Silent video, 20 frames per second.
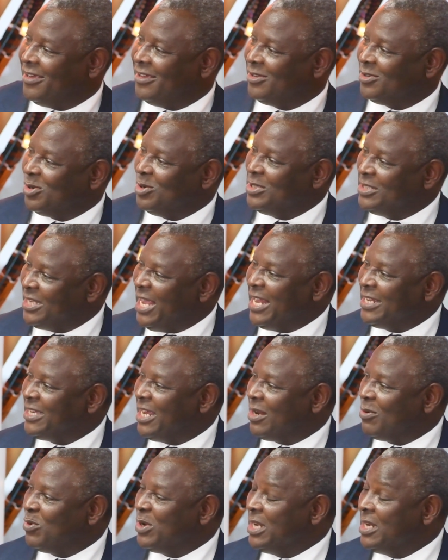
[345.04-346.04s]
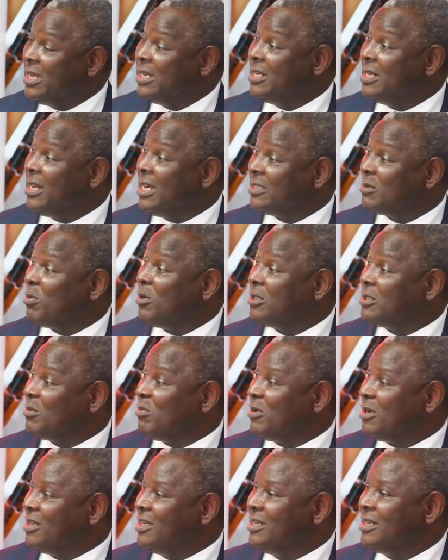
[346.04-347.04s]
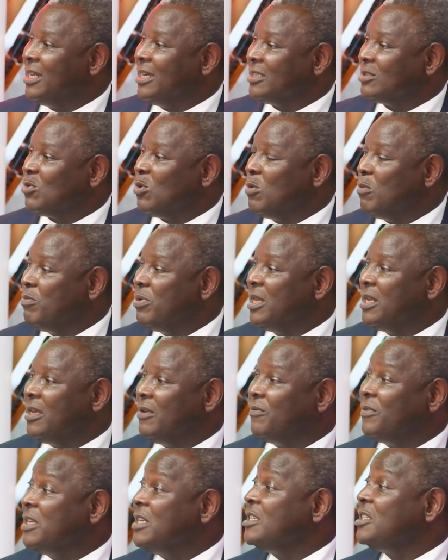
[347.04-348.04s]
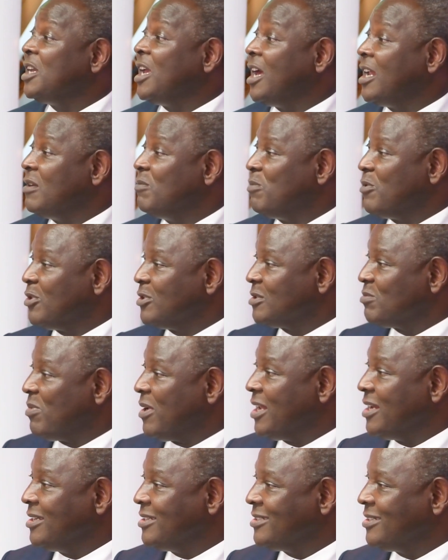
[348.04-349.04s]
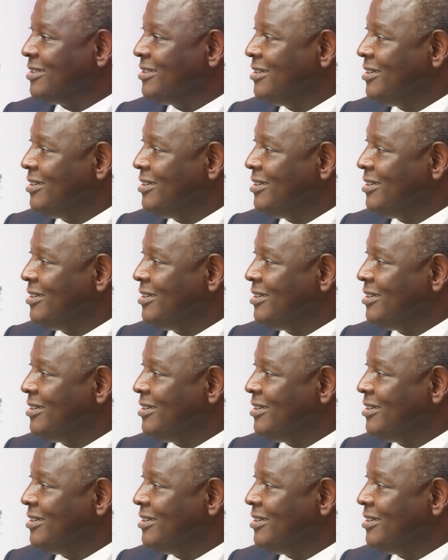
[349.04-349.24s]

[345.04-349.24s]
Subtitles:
So essentially we need responsible leaders who believe in shared prosperity,